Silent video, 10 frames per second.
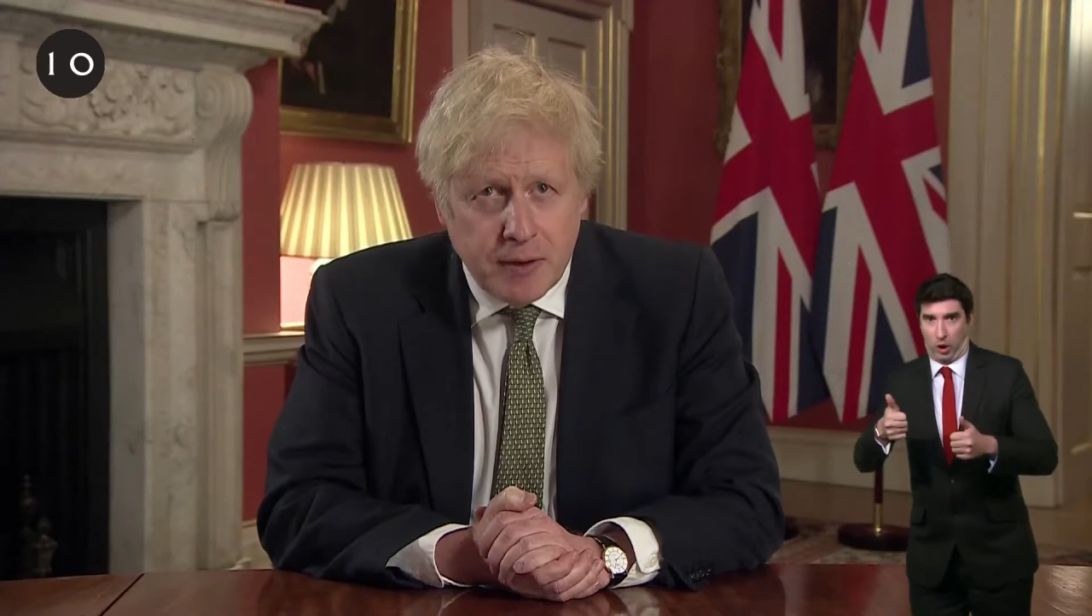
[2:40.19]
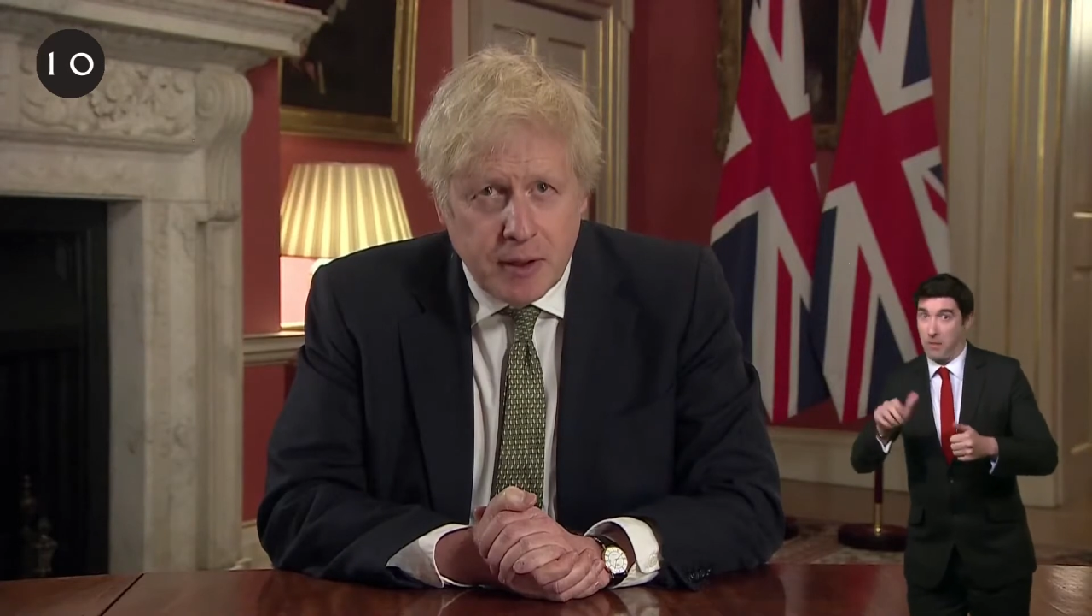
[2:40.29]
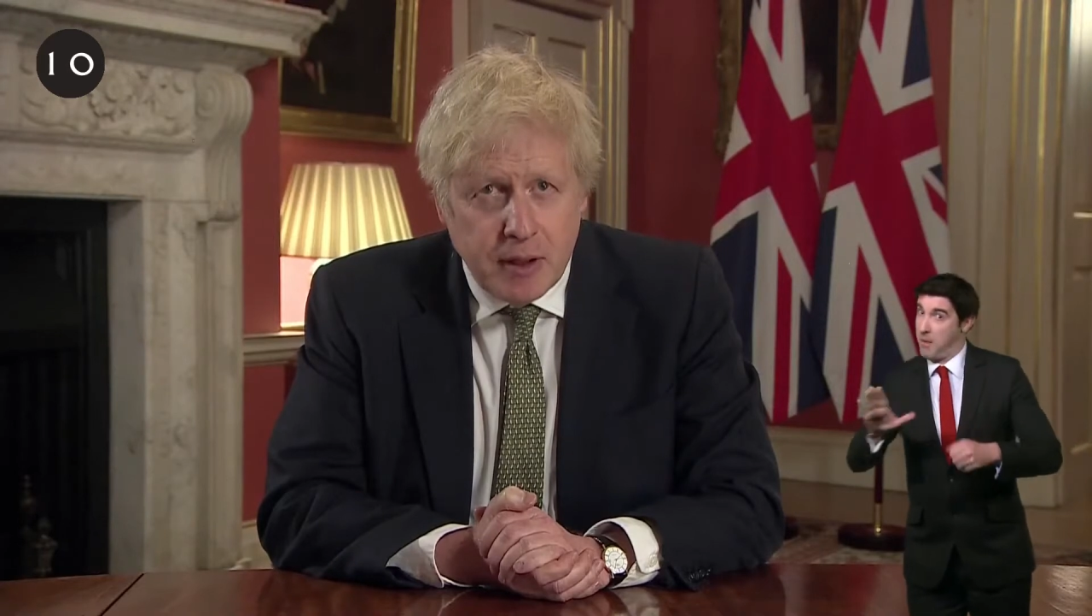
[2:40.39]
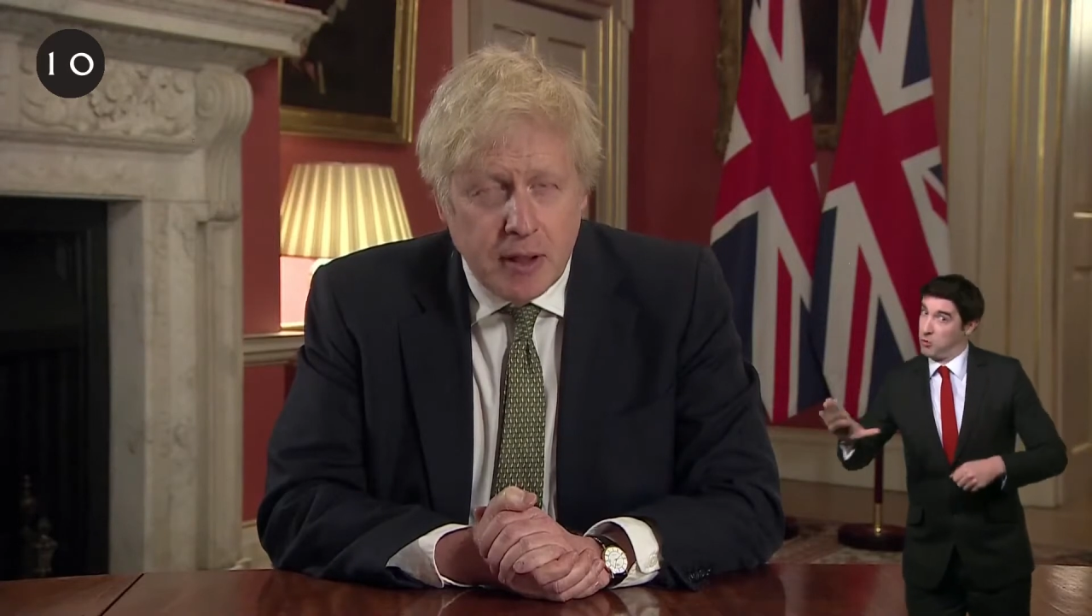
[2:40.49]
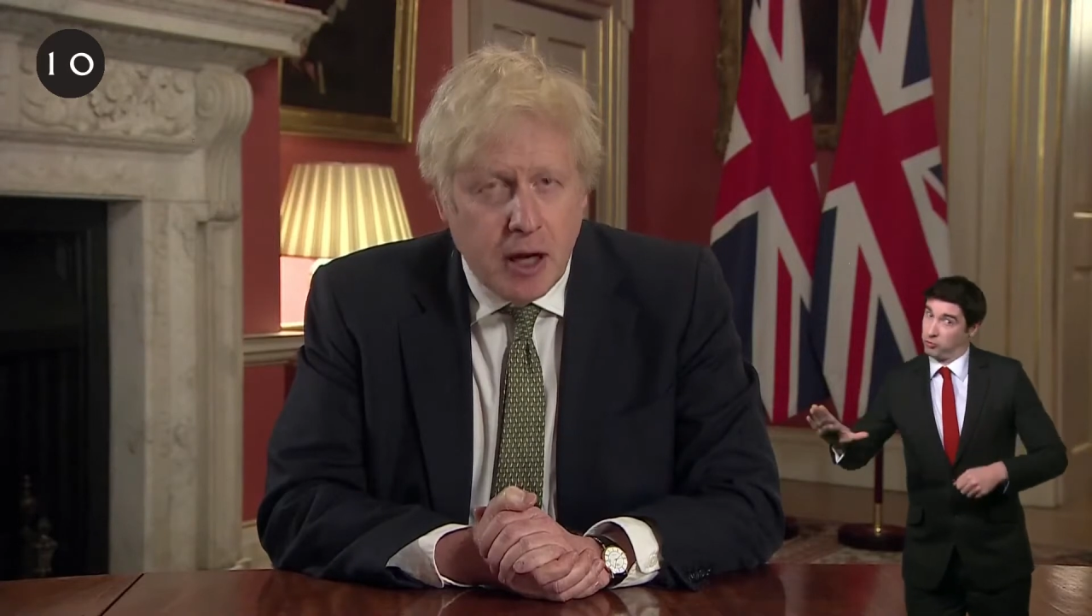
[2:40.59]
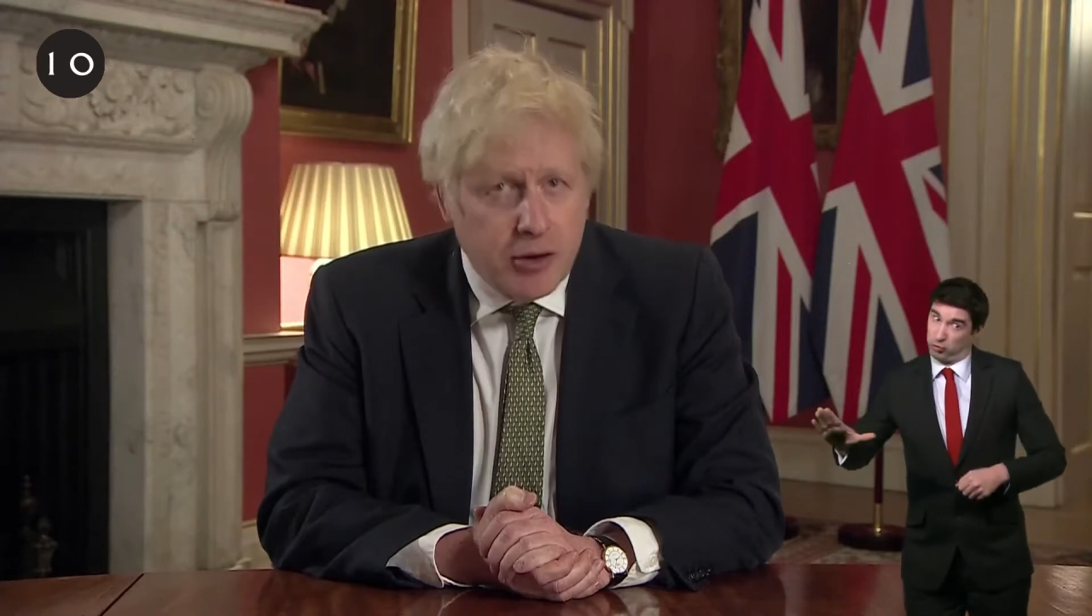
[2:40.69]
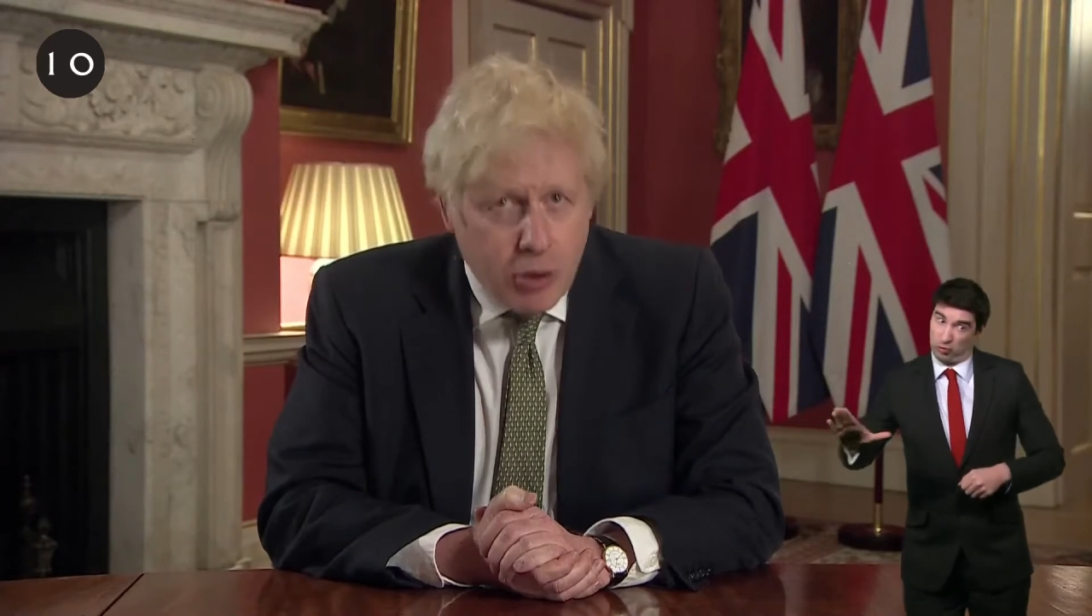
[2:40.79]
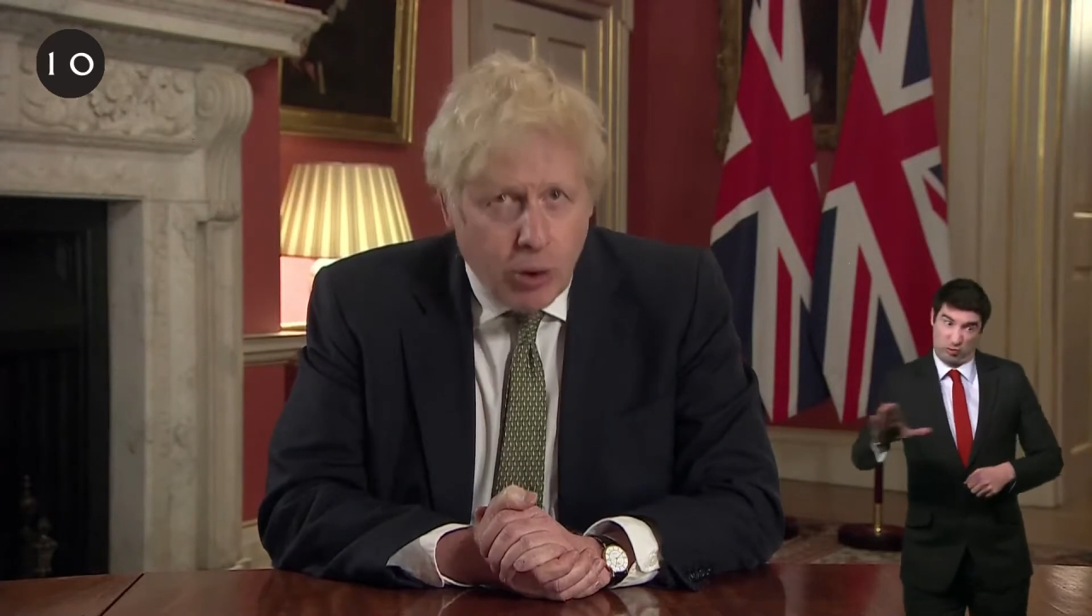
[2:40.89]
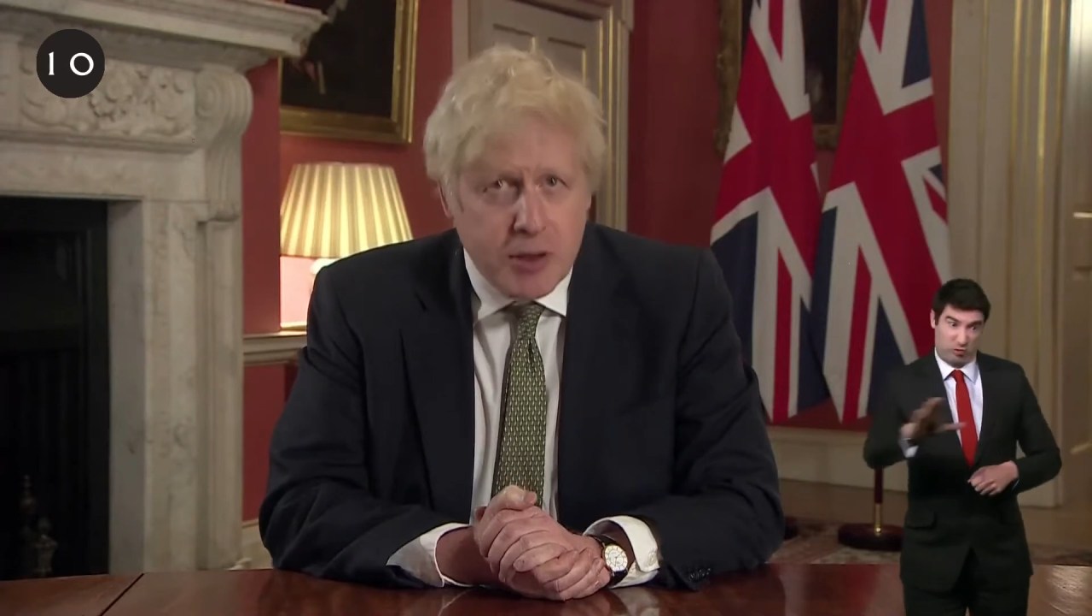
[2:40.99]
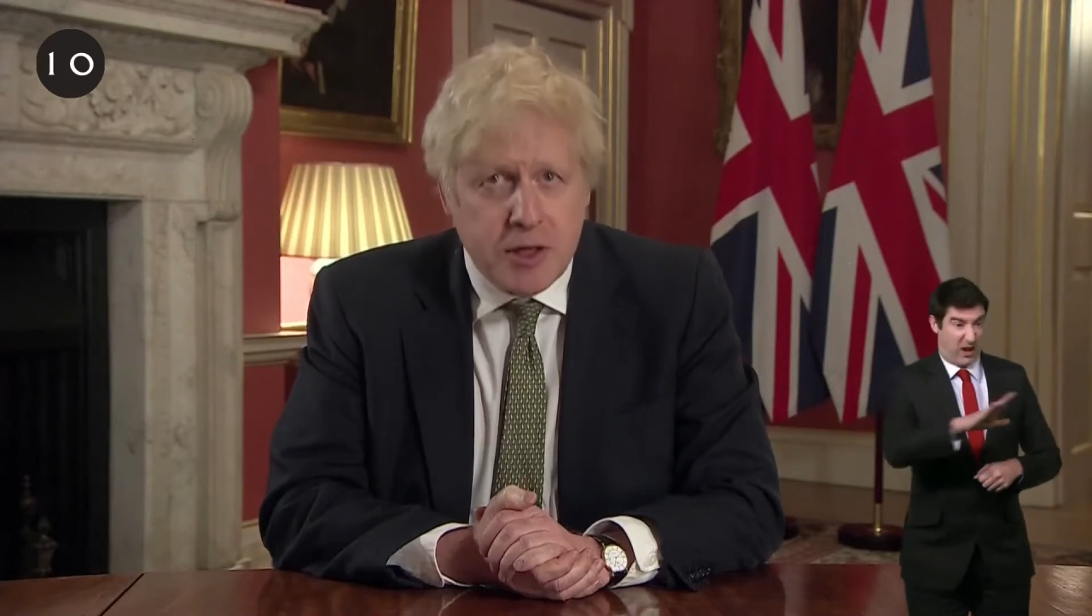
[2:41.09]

across England